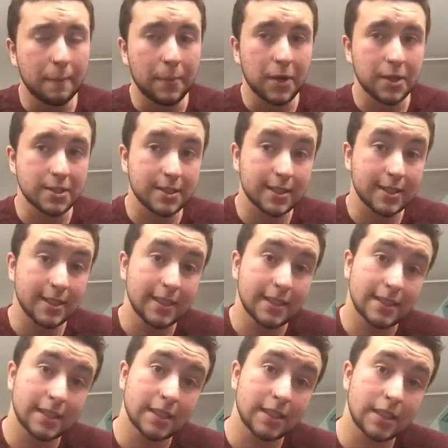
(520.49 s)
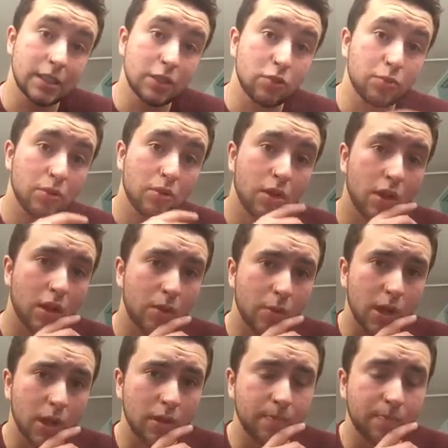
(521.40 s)
But yeah, I hope you all are
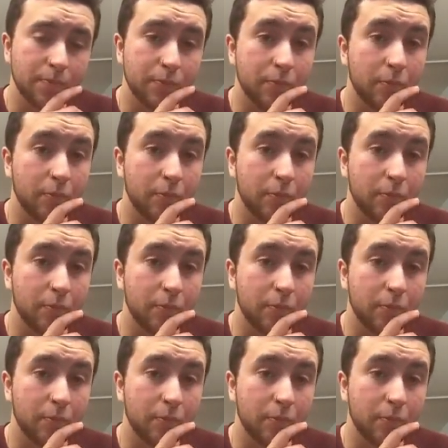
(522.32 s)
well.